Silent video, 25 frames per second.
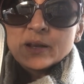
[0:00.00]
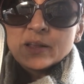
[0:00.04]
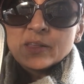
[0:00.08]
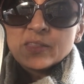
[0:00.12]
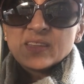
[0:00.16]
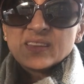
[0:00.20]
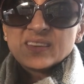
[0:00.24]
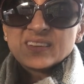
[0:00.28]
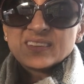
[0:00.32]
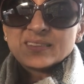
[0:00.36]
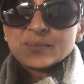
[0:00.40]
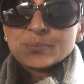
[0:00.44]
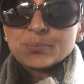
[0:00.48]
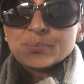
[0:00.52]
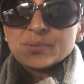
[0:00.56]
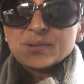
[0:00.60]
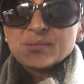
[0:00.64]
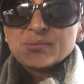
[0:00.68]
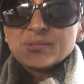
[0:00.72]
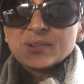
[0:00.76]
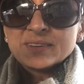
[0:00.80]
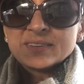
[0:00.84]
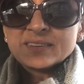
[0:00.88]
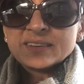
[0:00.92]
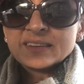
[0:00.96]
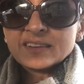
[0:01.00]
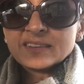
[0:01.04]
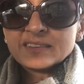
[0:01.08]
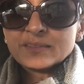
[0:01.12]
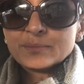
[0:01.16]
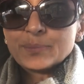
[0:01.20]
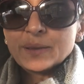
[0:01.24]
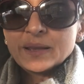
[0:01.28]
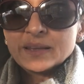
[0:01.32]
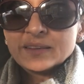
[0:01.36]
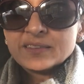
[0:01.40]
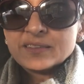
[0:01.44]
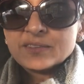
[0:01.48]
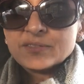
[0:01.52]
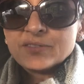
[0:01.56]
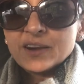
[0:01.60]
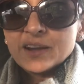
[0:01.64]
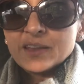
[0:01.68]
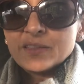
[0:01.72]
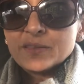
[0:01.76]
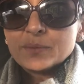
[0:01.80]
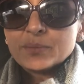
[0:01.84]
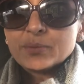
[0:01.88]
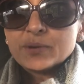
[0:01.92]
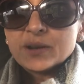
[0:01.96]
I think this, it wasn't expensive
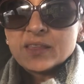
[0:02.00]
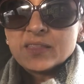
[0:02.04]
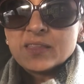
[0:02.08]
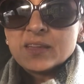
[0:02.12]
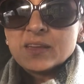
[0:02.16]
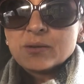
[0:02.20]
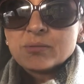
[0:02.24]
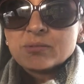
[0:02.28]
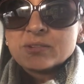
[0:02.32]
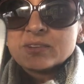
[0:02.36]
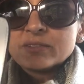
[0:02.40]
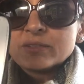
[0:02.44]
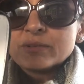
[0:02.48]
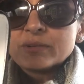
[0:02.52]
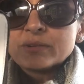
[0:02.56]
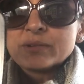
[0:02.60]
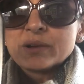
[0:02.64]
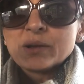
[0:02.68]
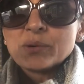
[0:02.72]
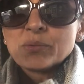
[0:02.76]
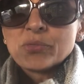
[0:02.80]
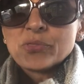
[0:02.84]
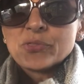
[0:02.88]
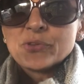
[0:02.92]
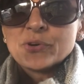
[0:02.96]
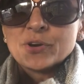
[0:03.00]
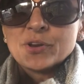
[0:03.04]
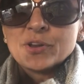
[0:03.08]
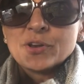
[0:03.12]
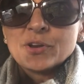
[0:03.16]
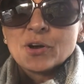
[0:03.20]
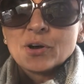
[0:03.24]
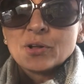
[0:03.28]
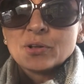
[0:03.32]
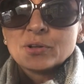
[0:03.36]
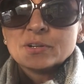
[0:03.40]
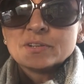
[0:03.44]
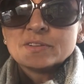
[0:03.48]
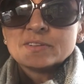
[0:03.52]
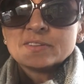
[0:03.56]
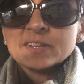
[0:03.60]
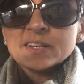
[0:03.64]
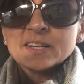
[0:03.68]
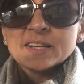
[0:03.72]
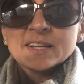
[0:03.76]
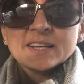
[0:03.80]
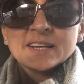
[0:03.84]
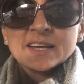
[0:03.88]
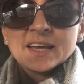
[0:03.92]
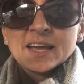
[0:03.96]
either, but I think it was around $30.
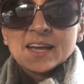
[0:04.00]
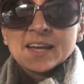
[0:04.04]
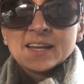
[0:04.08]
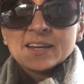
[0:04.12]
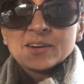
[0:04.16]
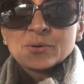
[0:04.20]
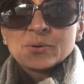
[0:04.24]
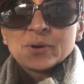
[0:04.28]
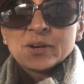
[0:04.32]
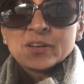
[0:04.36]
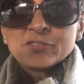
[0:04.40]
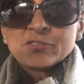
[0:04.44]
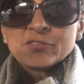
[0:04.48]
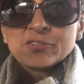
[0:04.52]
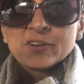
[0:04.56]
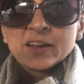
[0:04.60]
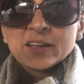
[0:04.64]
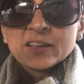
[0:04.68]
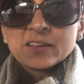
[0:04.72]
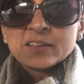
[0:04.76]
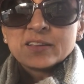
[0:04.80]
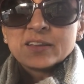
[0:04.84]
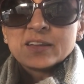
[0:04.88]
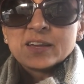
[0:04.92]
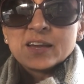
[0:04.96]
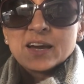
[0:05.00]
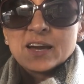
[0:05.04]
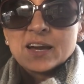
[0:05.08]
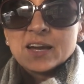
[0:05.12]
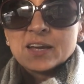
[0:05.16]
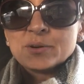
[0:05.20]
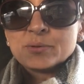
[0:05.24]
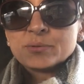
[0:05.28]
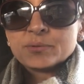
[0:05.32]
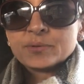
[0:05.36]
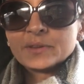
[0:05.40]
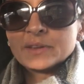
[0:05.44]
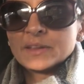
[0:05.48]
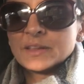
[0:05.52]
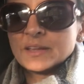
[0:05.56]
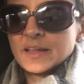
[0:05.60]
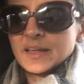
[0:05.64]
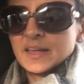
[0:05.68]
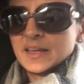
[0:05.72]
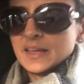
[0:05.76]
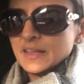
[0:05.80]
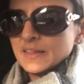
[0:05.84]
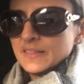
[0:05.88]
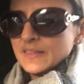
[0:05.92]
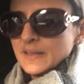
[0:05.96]
And quite frankly, I don't really
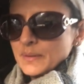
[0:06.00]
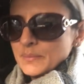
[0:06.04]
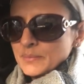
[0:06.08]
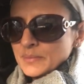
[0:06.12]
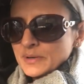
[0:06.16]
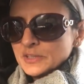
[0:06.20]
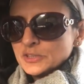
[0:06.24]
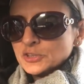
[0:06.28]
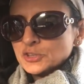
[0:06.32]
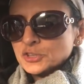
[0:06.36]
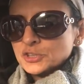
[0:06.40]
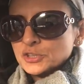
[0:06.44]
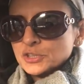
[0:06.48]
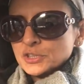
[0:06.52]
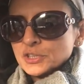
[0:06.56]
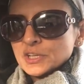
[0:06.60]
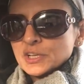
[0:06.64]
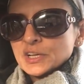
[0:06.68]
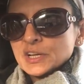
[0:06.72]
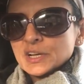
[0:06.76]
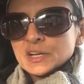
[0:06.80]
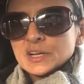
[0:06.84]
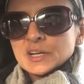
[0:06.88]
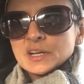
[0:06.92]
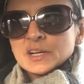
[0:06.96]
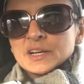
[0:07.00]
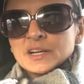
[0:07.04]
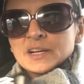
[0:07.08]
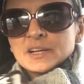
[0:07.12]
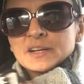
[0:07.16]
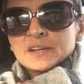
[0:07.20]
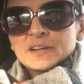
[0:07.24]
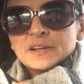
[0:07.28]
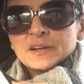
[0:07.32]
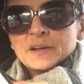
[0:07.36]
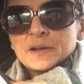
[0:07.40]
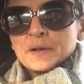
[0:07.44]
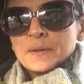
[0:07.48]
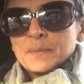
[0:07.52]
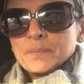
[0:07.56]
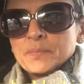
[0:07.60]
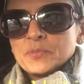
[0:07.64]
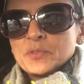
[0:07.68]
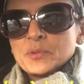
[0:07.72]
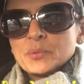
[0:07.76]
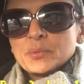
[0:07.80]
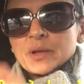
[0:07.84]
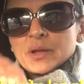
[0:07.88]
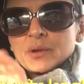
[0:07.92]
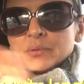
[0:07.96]
like it that much,
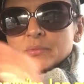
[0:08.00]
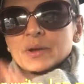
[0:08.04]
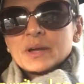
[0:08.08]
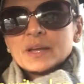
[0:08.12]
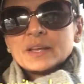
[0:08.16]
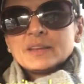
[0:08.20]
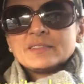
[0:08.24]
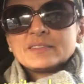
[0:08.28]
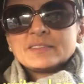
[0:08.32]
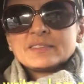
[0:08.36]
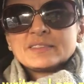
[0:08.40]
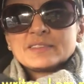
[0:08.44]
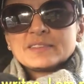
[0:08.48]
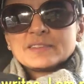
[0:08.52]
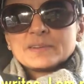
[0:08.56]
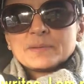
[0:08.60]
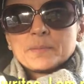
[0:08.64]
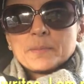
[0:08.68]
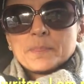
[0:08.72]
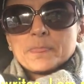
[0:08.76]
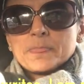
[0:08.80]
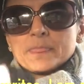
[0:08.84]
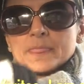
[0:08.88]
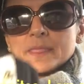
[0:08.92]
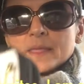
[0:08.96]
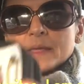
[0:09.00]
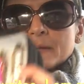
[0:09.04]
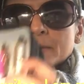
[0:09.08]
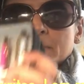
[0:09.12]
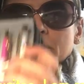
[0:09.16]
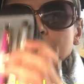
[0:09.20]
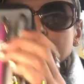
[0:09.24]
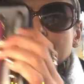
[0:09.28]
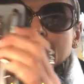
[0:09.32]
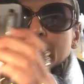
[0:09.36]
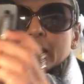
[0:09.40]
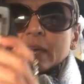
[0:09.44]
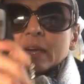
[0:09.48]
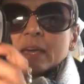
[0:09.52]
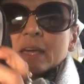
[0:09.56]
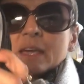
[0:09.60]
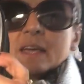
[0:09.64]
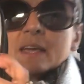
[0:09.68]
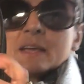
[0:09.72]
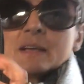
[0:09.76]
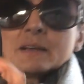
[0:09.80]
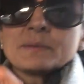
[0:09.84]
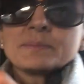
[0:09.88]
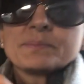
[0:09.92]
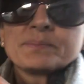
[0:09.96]
the way it writes.
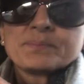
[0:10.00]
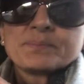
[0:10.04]
Okay.